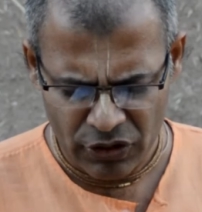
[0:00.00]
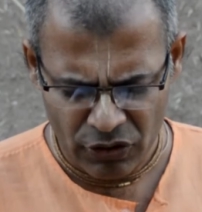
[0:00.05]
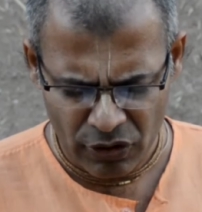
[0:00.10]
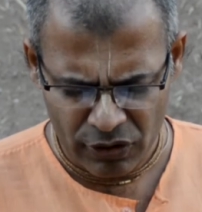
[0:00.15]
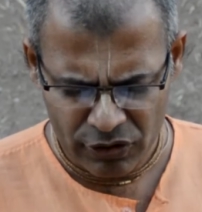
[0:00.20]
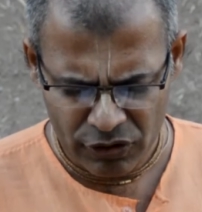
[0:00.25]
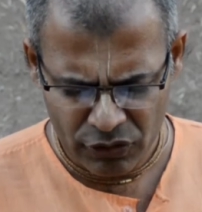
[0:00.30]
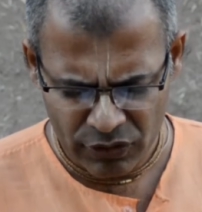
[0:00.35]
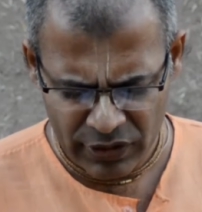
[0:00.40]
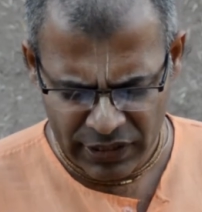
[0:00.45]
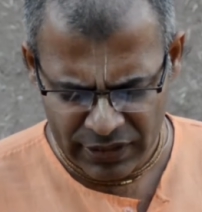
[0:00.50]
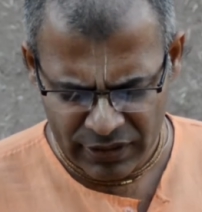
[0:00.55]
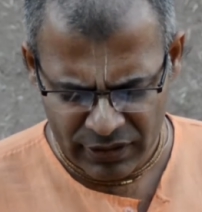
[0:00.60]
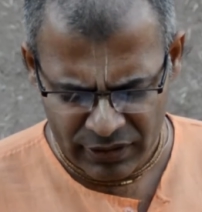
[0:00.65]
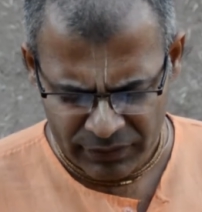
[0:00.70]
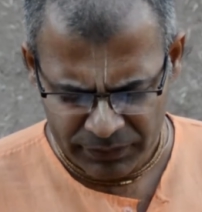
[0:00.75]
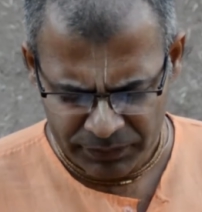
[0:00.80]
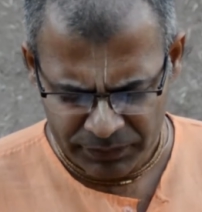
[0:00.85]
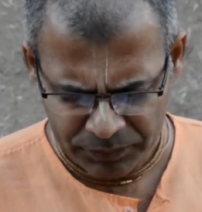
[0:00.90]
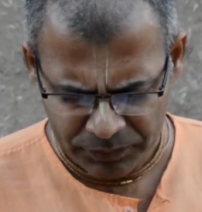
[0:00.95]
can also read
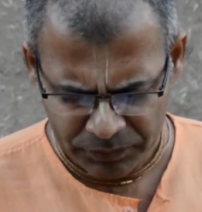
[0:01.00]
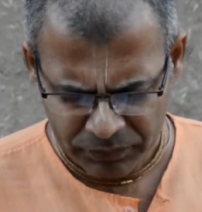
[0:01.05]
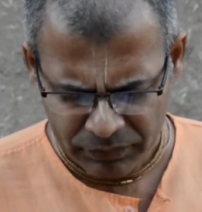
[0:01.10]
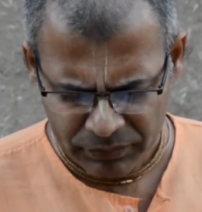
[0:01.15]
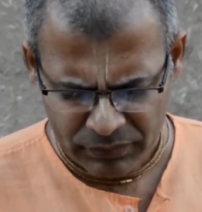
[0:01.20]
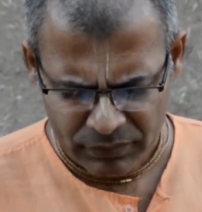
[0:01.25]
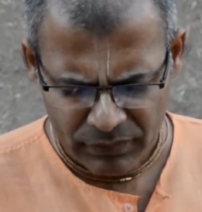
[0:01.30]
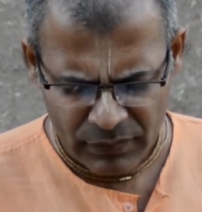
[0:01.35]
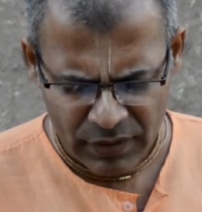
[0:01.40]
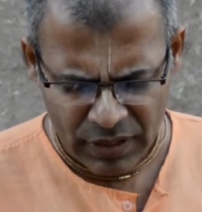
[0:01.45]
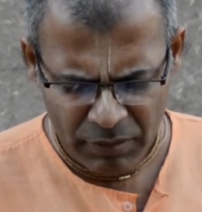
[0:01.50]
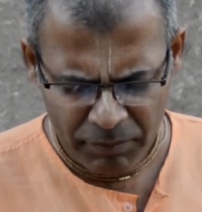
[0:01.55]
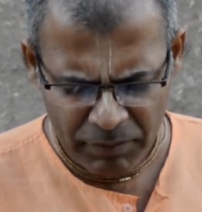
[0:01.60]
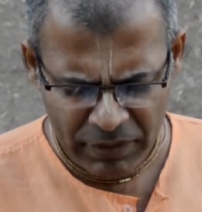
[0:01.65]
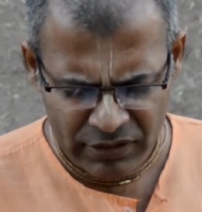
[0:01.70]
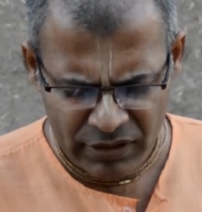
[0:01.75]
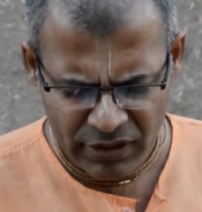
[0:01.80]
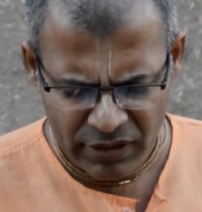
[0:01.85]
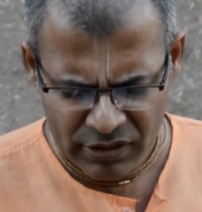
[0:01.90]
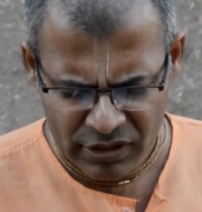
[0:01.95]

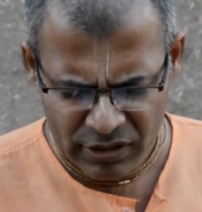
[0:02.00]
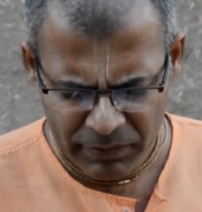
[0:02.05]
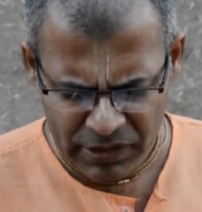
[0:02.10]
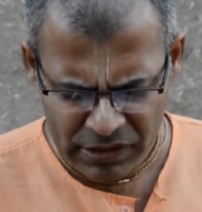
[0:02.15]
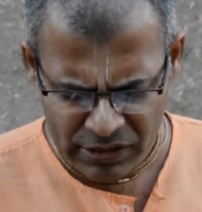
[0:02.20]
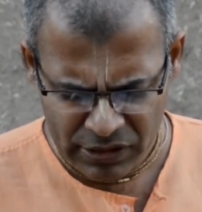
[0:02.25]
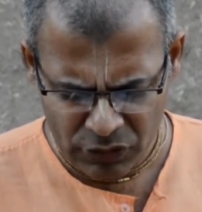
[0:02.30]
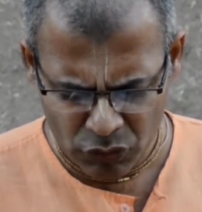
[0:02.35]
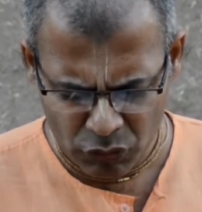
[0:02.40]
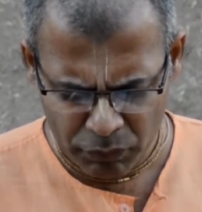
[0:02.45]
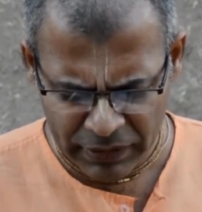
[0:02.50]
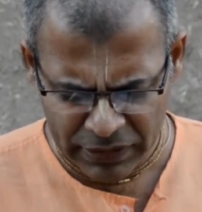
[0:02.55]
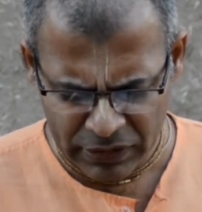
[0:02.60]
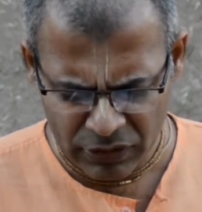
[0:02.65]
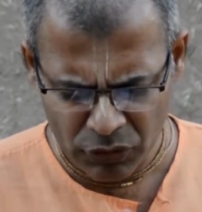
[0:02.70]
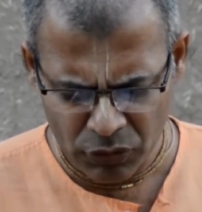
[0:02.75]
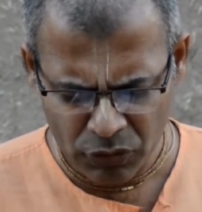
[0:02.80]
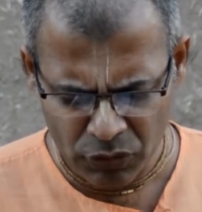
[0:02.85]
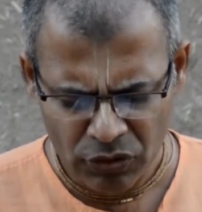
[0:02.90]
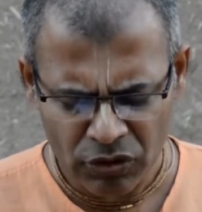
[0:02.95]
Bhakti Rasamrita Sindhu
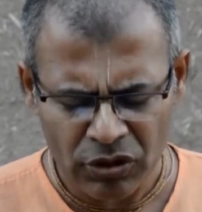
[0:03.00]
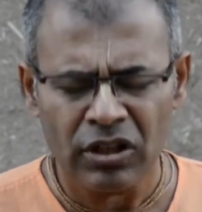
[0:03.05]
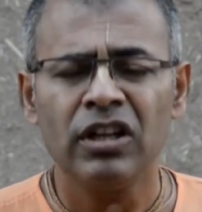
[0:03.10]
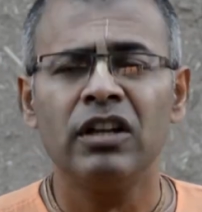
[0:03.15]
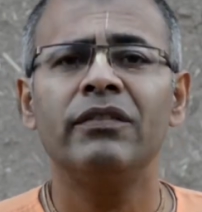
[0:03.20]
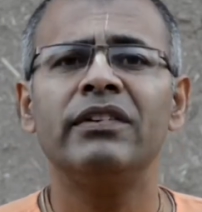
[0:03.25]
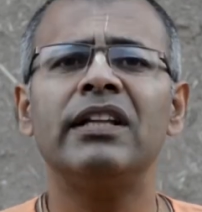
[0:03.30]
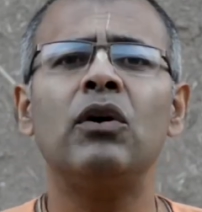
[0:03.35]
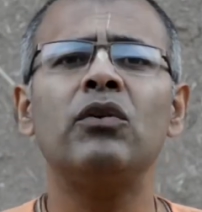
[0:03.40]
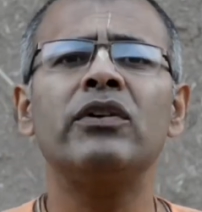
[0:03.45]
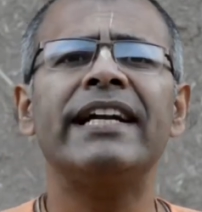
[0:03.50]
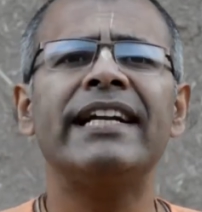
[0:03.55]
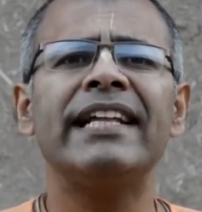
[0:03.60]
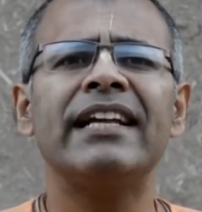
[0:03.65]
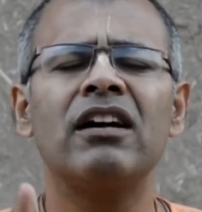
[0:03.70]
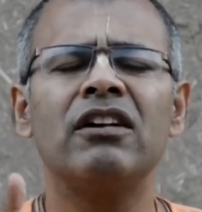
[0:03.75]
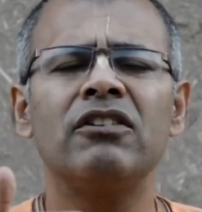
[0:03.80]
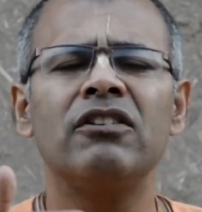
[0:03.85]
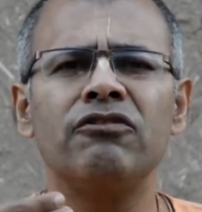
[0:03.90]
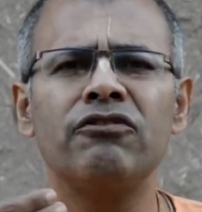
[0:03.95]
Bindu without
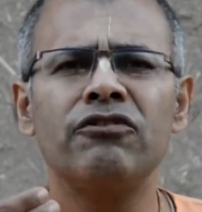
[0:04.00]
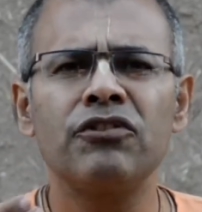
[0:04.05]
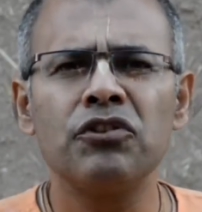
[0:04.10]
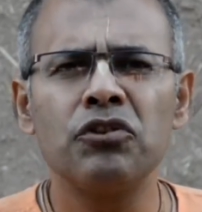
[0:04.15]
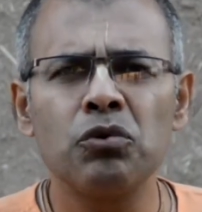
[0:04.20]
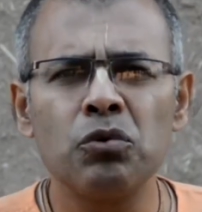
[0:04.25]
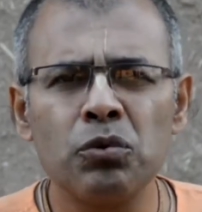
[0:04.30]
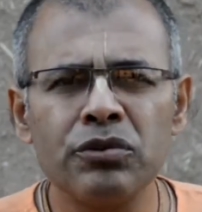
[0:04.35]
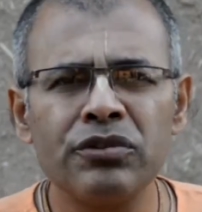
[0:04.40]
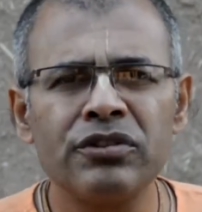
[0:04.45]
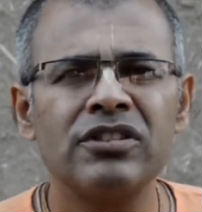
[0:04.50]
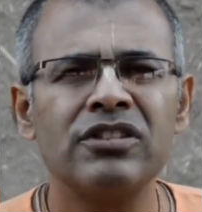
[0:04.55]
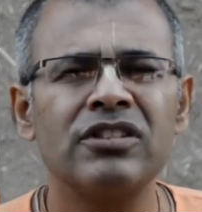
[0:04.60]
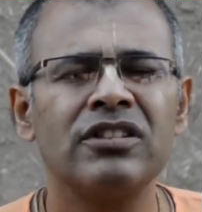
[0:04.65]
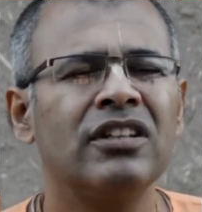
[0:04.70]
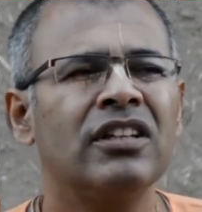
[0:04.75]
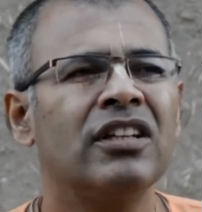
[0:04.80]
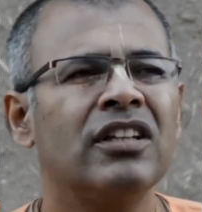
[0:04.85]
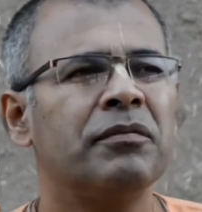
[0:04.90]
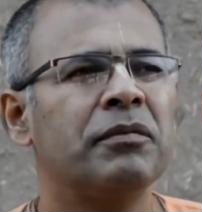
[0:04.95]
getting confused
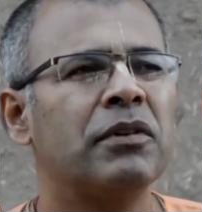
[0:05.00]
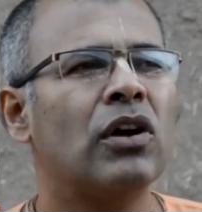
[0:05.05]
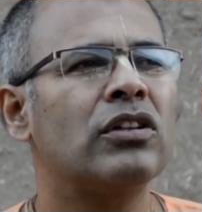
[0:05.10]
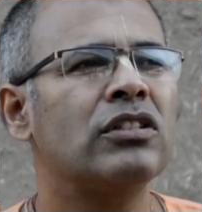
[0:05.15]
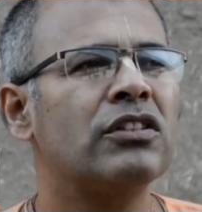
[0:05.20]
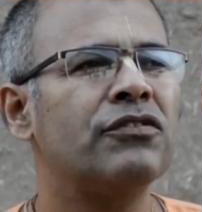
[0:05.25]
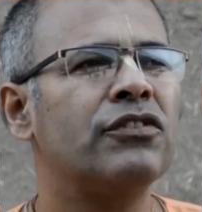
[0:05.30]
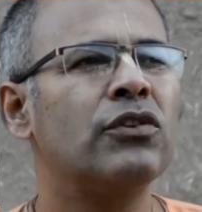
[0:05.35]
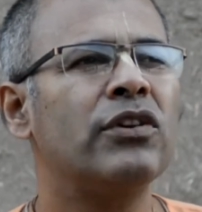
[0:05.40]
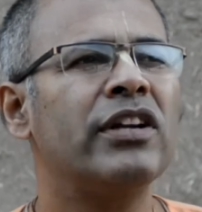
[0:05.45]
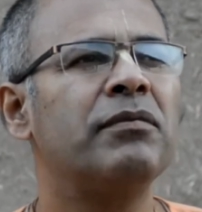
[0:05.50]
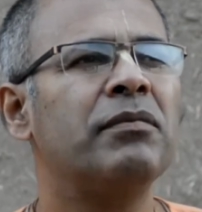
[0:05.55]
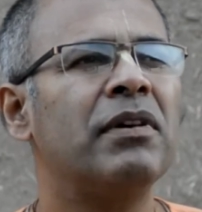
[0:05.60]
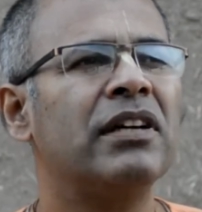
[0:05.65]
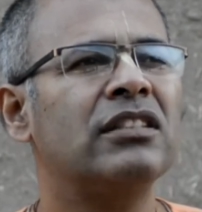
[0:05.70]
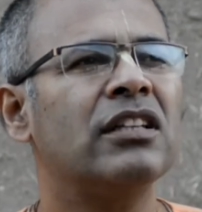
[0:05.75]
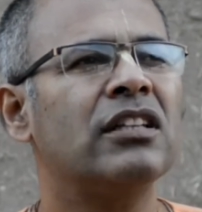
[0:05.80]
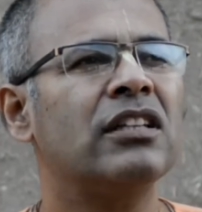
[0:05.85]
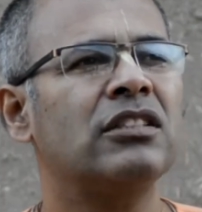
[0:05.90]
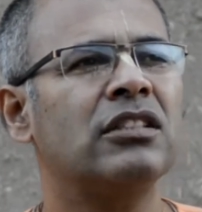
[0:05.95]
Because if you read
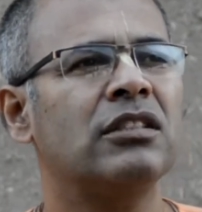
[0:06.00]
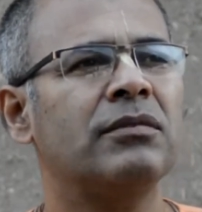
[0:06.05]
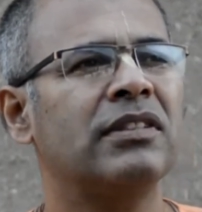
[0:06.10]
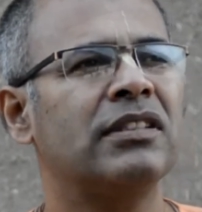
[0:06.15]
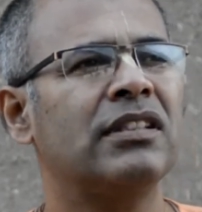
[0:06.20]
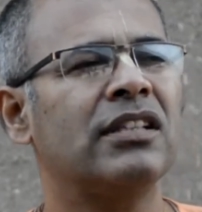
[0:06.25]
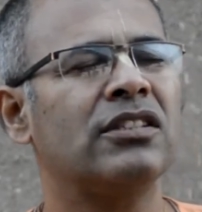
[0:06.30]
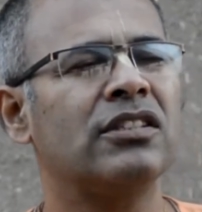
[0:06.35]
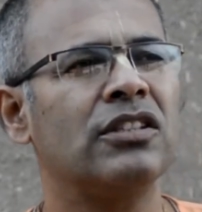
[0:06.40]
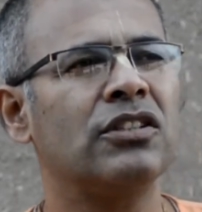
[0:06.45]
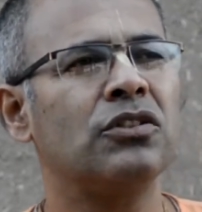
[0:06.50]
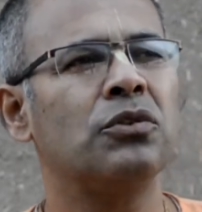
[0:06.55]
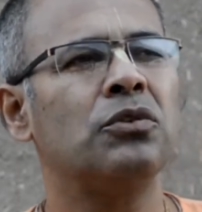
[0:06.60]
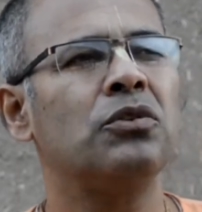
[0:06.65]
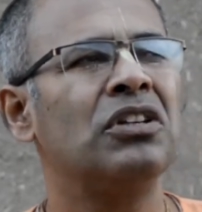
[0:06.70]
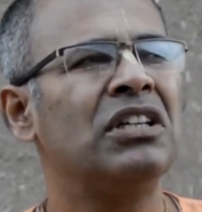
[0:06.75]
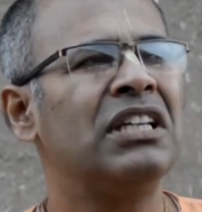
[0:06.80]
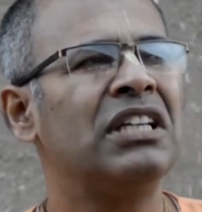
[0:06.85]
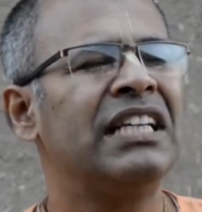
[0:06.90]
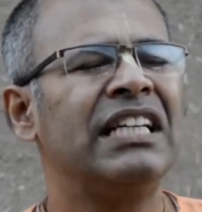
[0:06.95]
Bhakti Rasamrita Sindhu,